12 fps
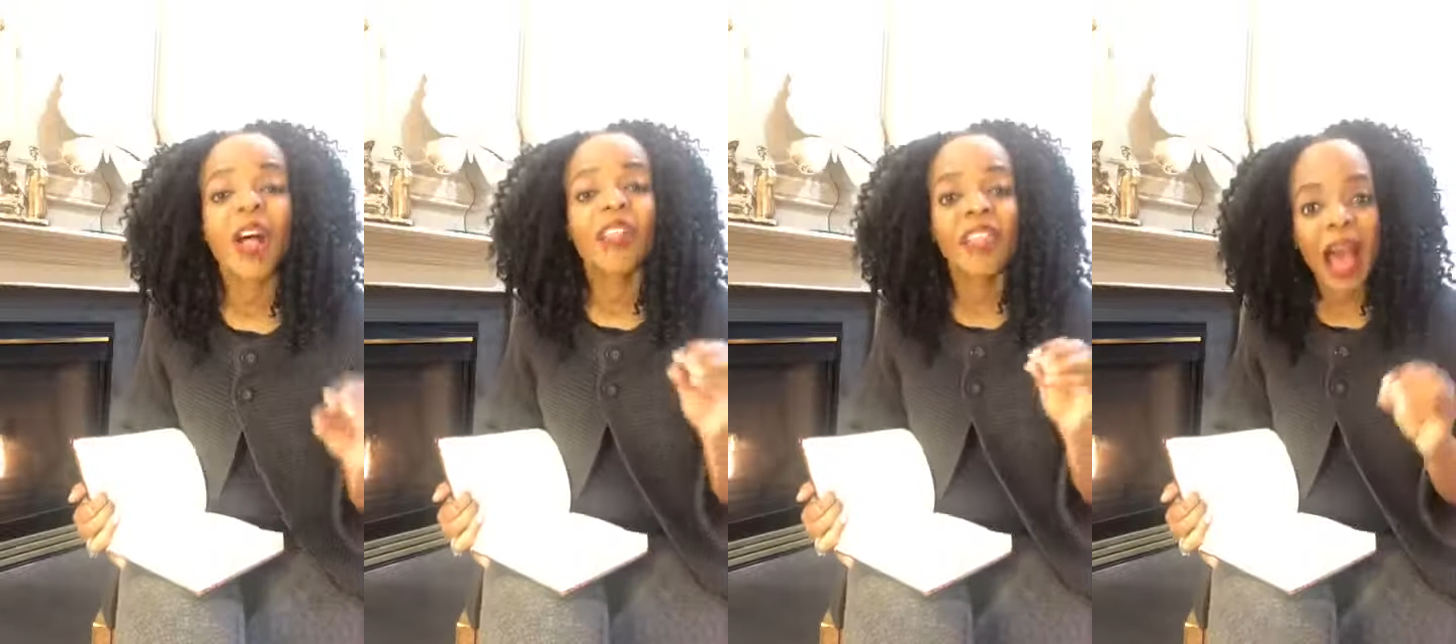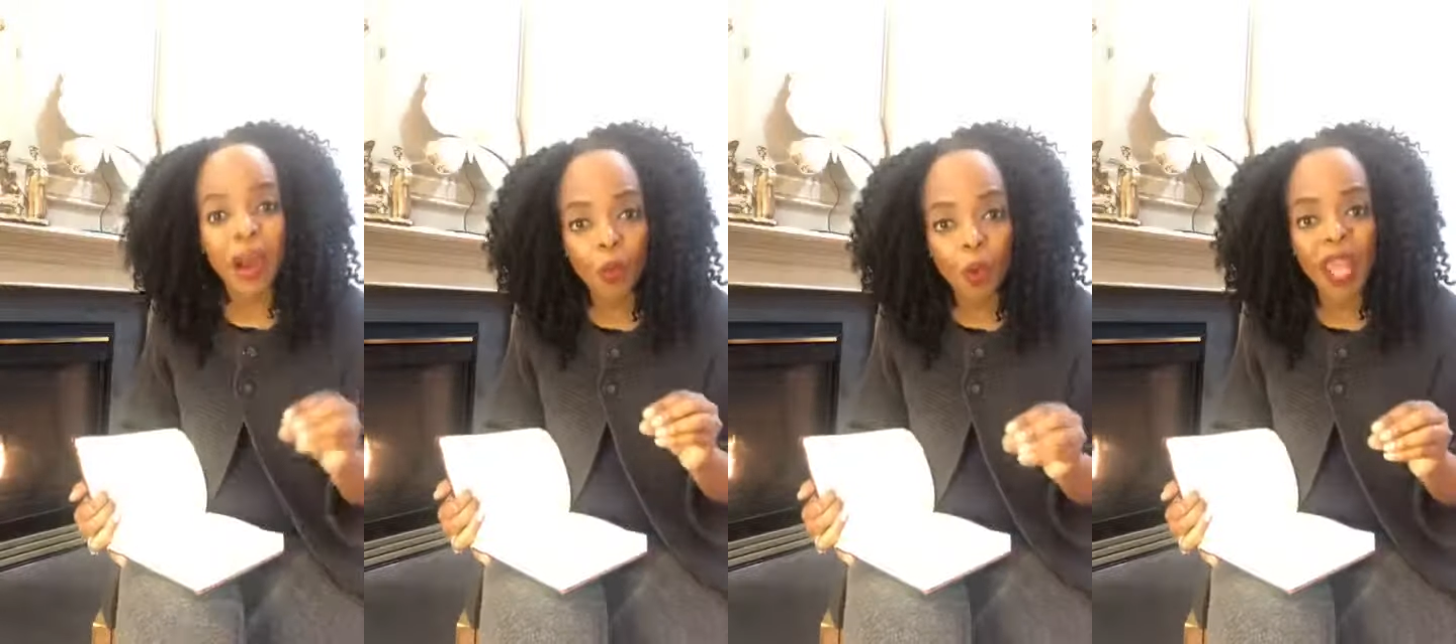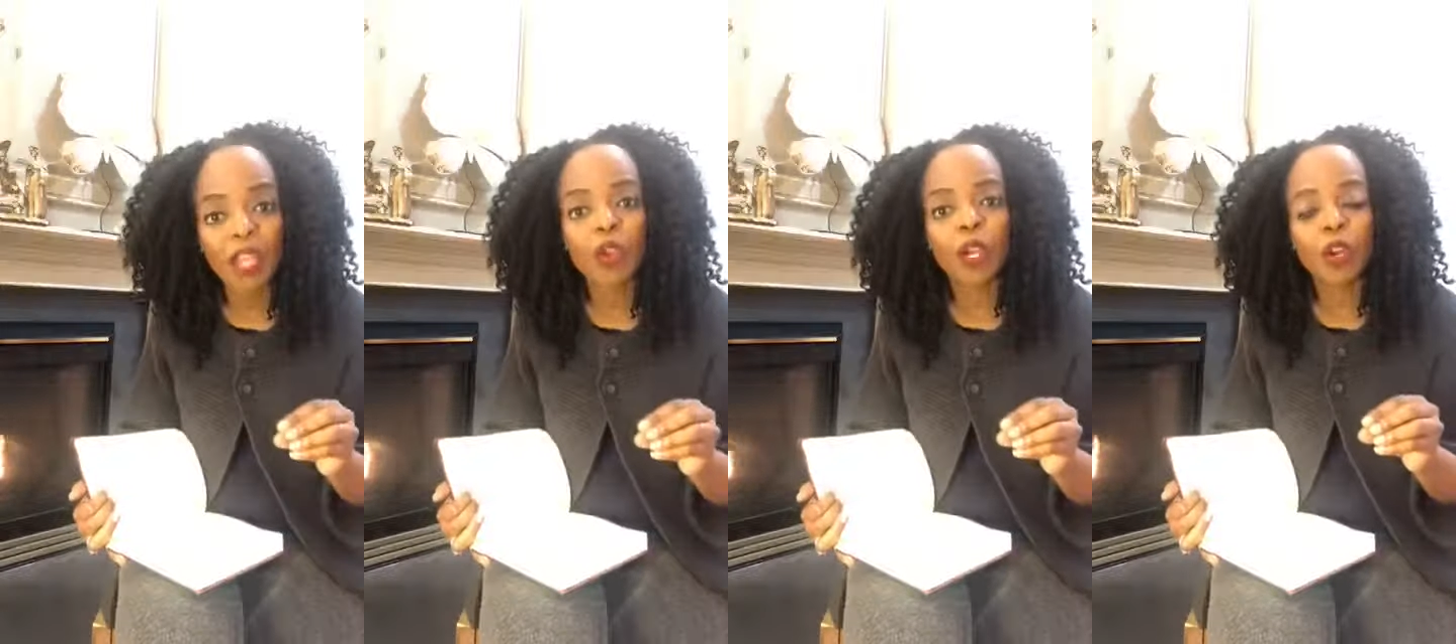That way
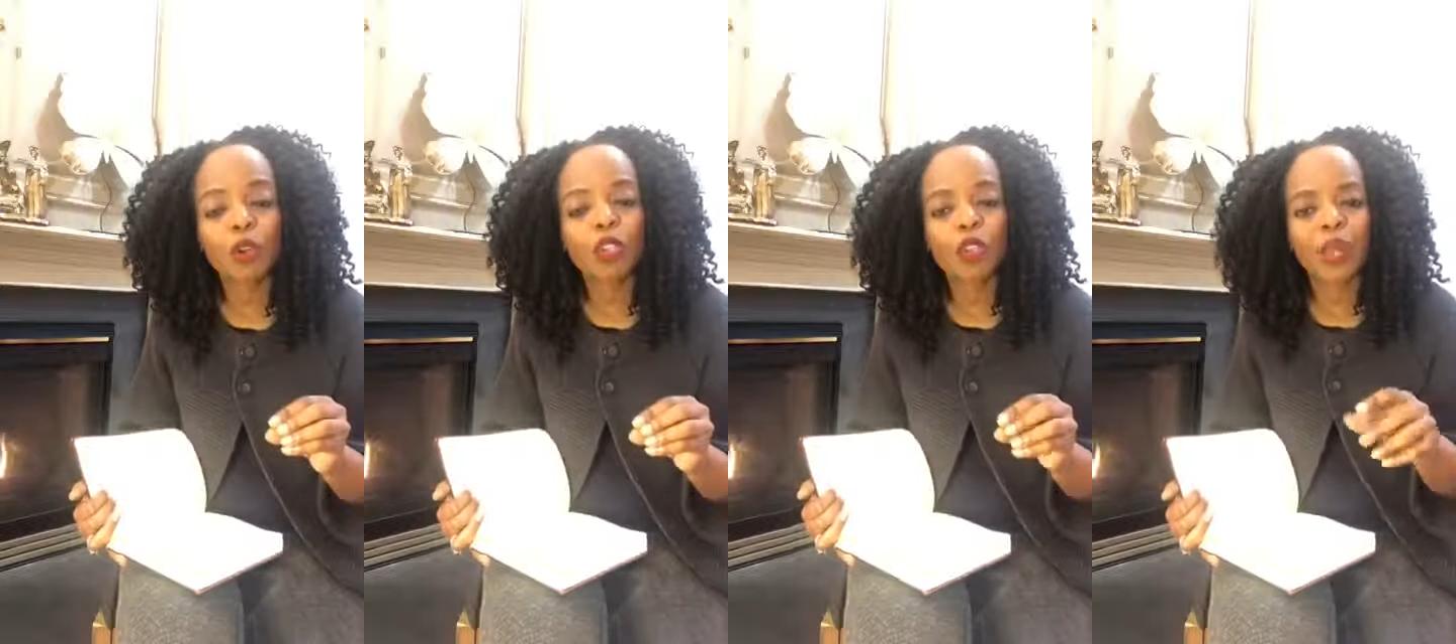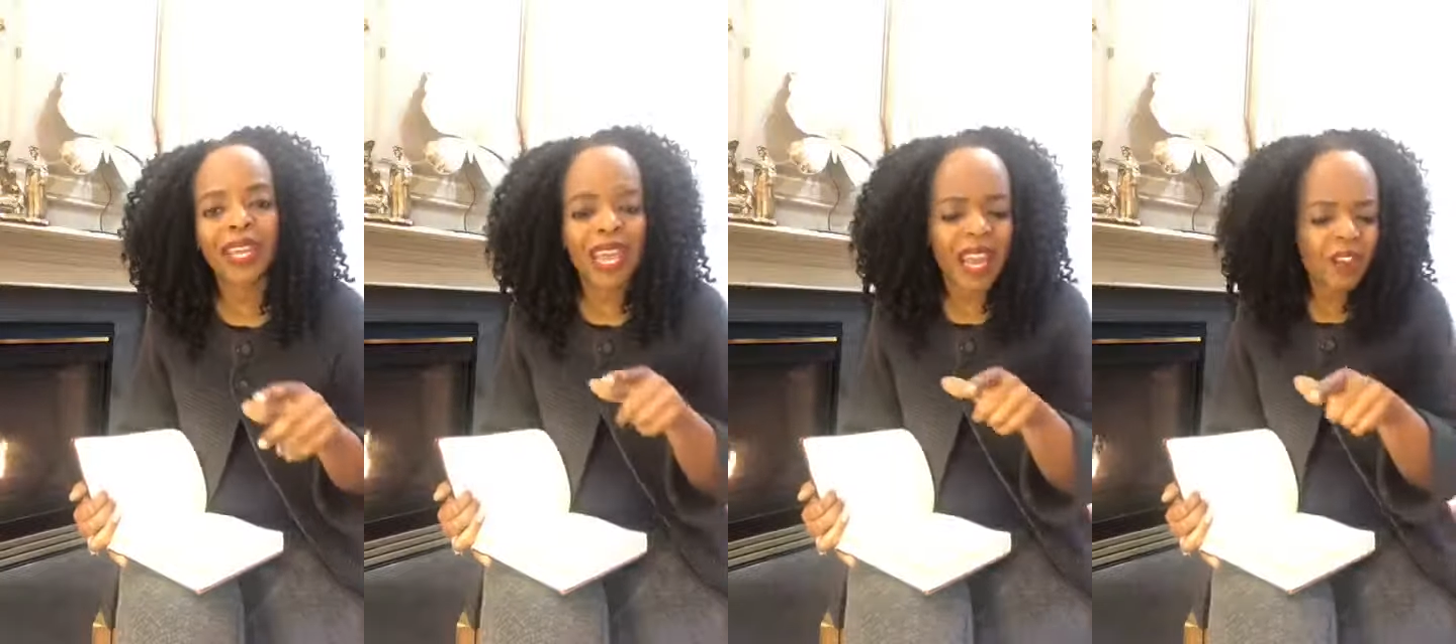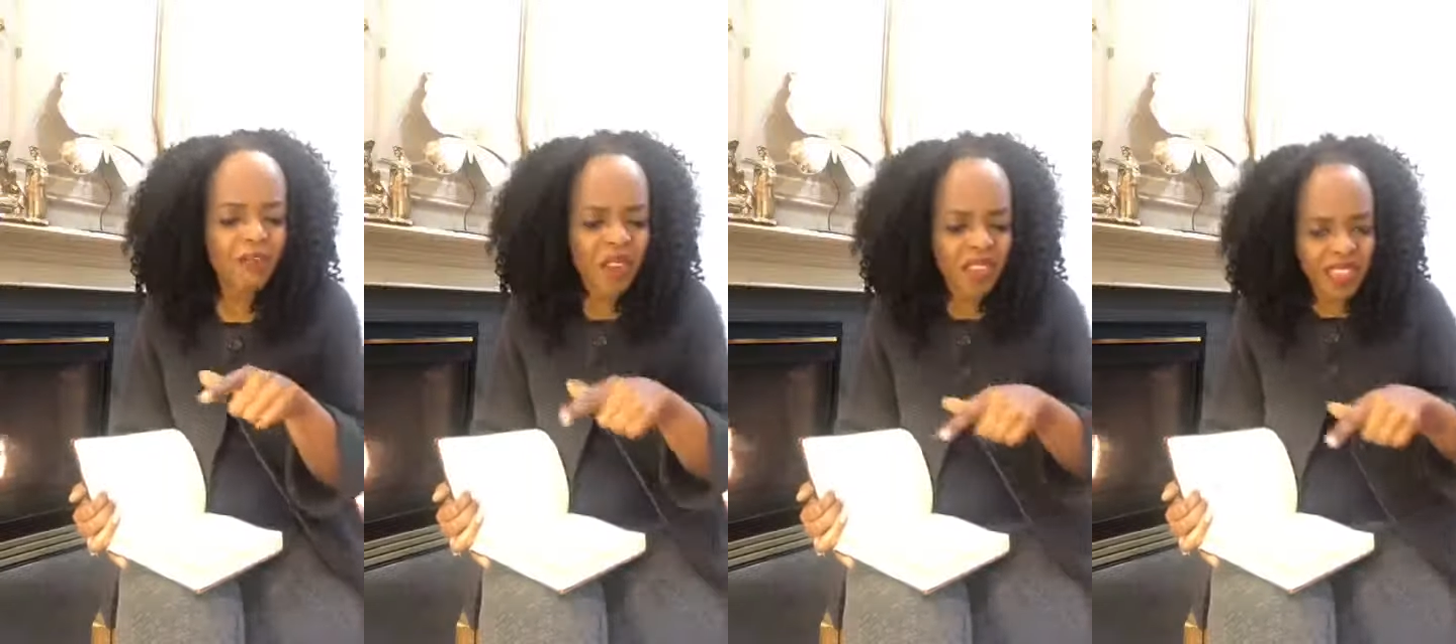you can also look at
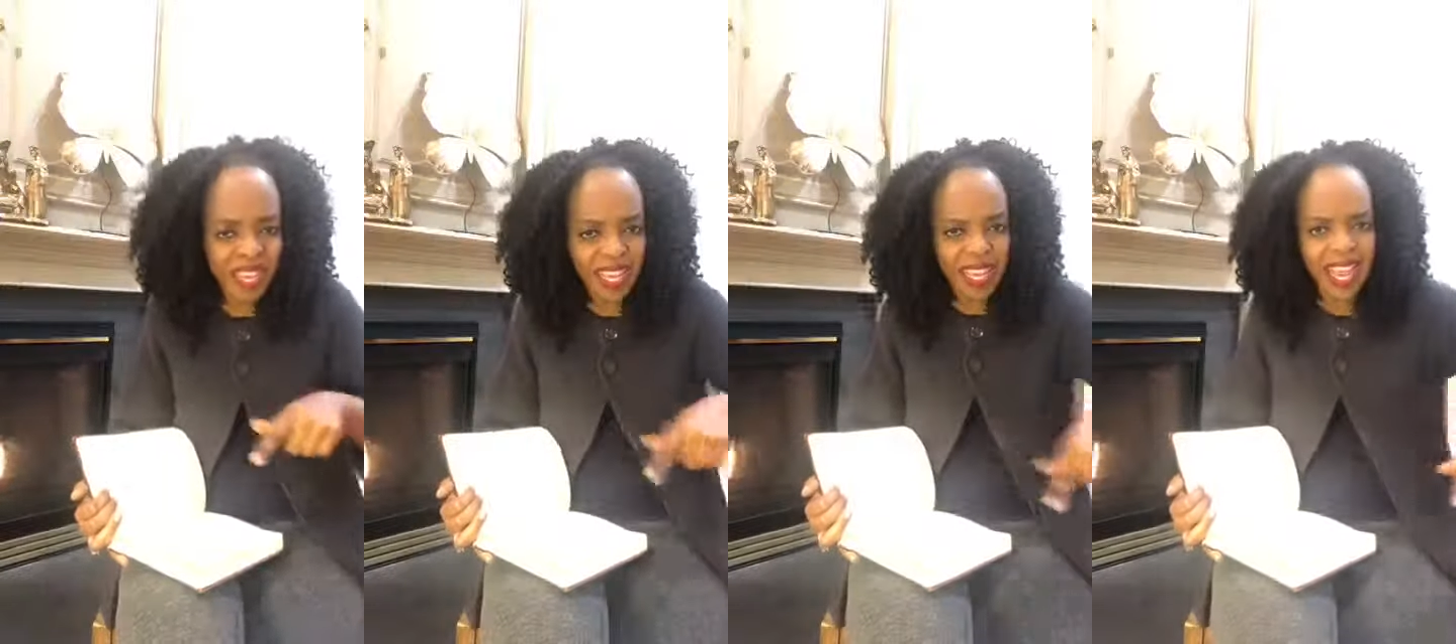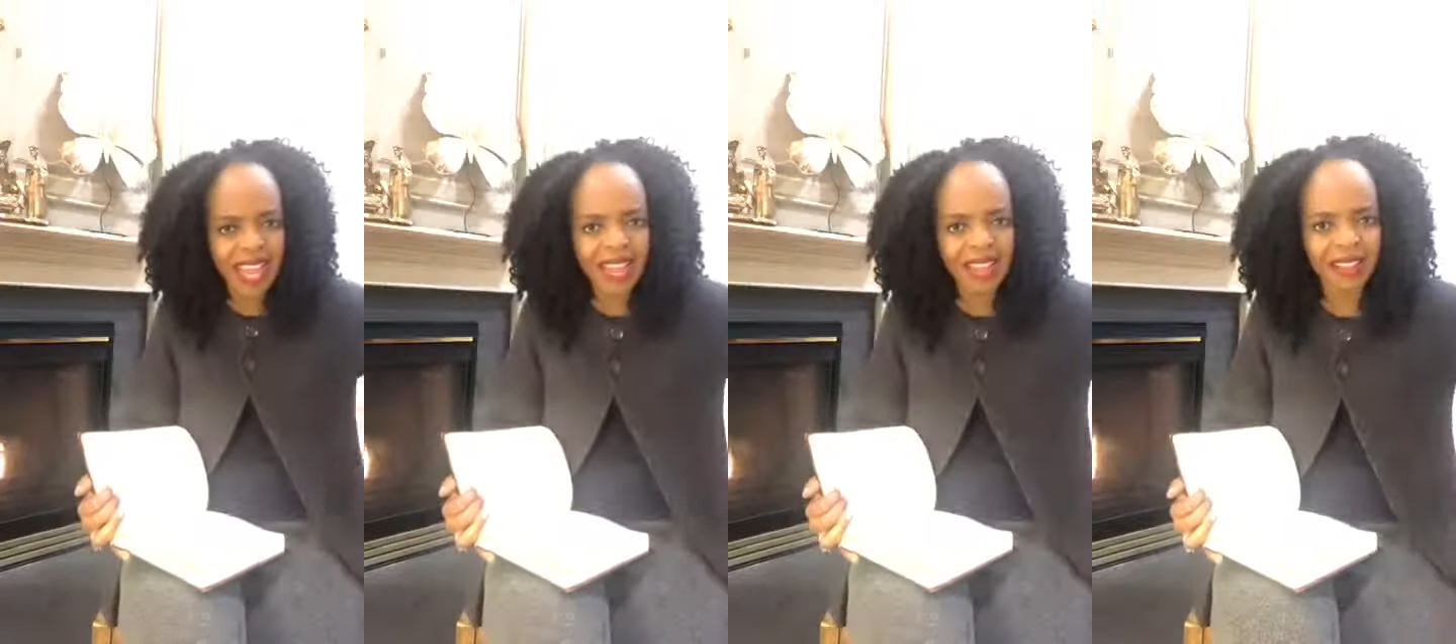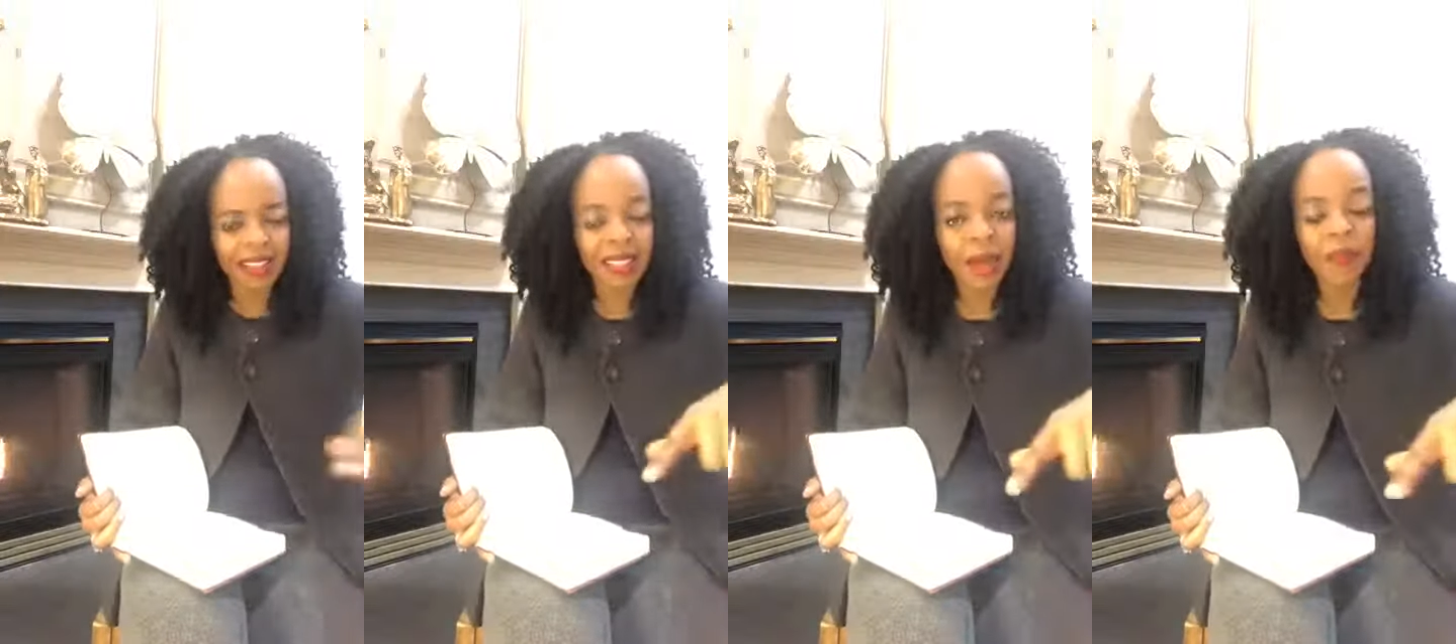everything
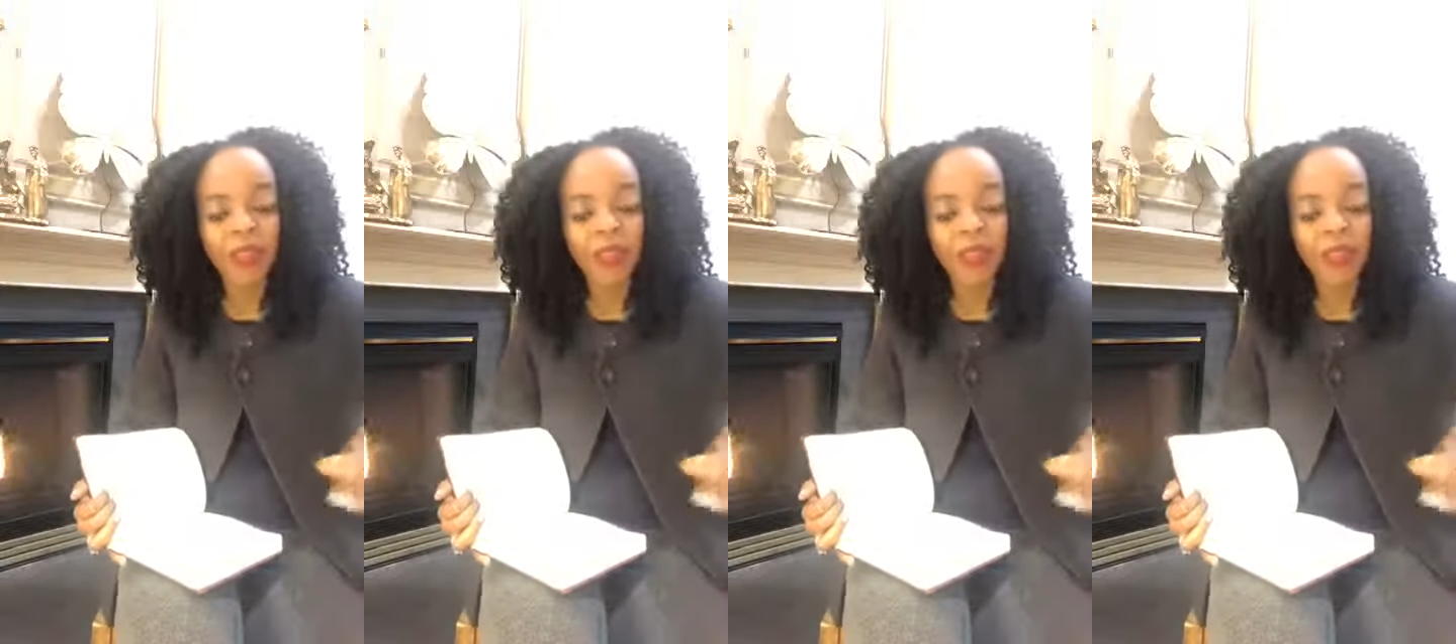else